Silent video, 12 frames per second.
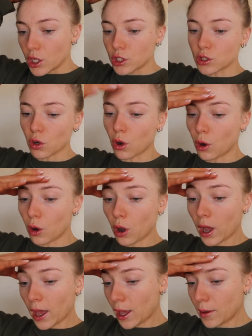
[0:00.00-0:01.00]

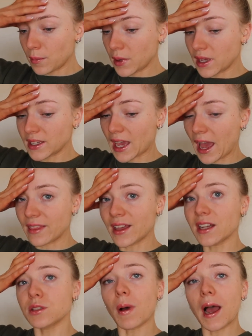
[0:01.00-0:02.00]
So yeah,
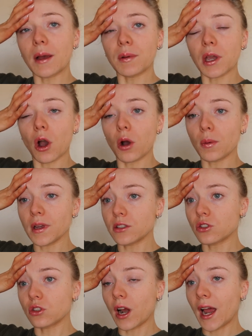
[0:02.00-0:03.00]
that's why we
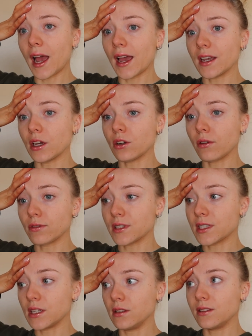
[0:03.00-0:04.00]
always try and
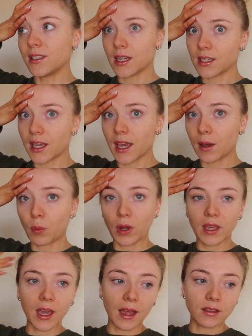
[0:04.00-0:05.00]
obviously dedicate
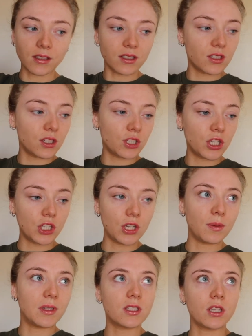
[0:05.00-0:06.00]
weekends to
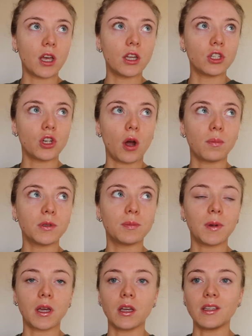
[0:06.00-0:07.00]
doing certain jobs,
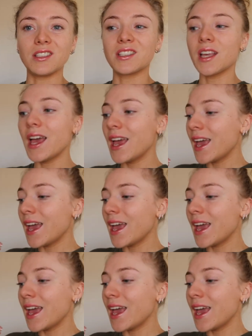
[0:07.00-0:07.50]
because